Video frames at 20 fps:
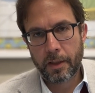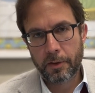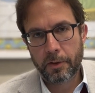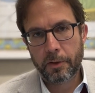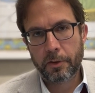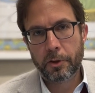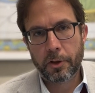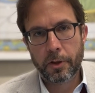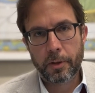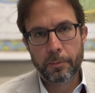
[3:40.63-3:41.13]
on
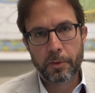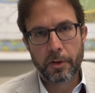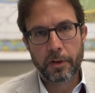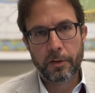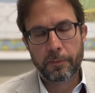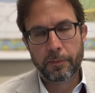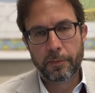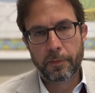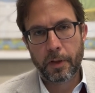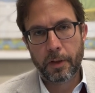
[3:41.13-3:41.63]
the terms
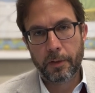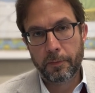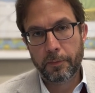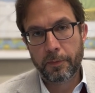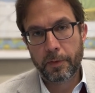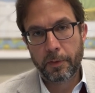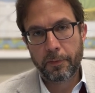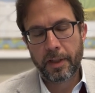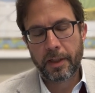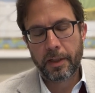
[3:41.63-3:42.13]
of
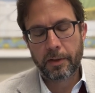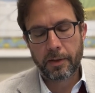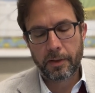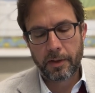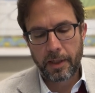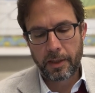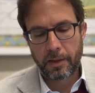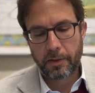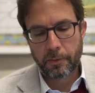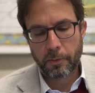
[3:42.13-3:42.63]
of defending the
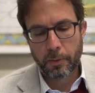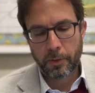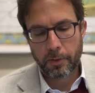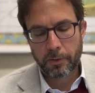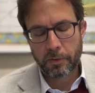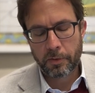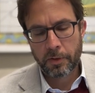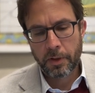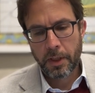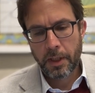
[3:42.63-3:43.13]
Dayton
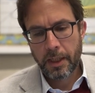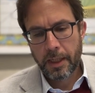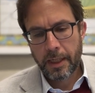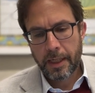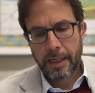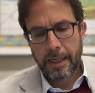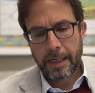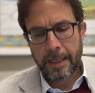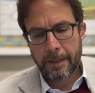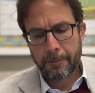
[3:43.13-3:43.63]
Accords.
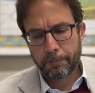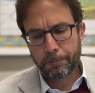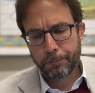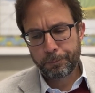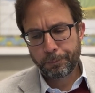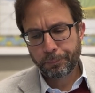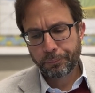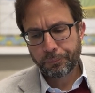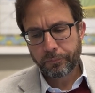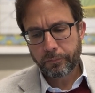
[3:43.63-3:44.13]

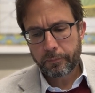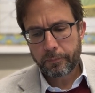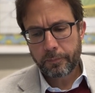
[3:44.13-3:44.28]
Um,